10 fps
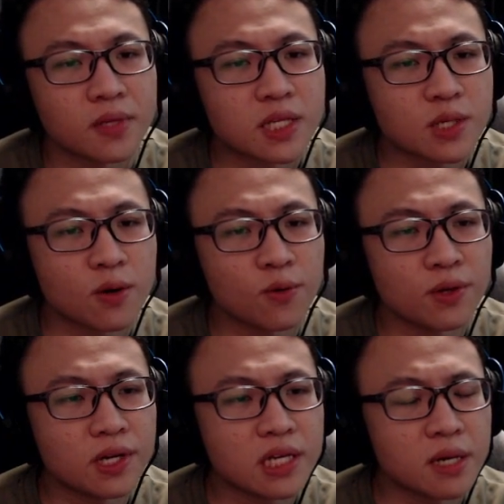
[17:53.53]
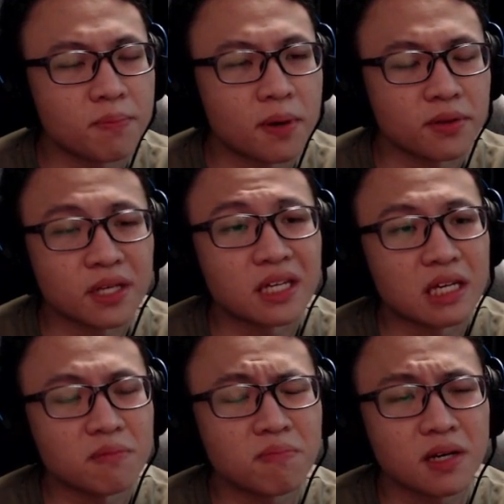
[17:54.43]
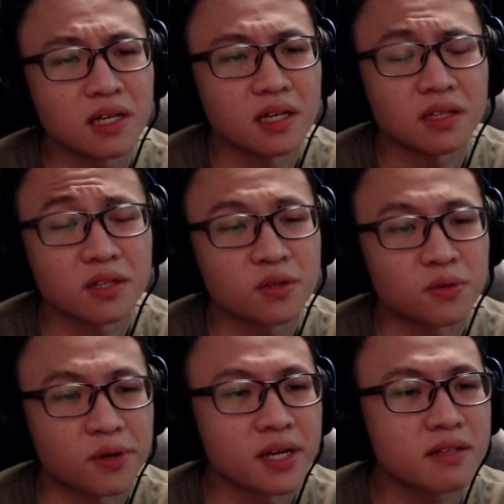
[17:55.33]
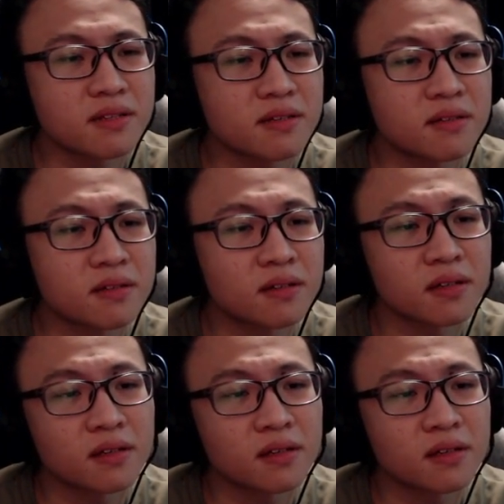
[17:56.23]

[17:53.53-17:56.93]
it's only about the gameplay and the spreads.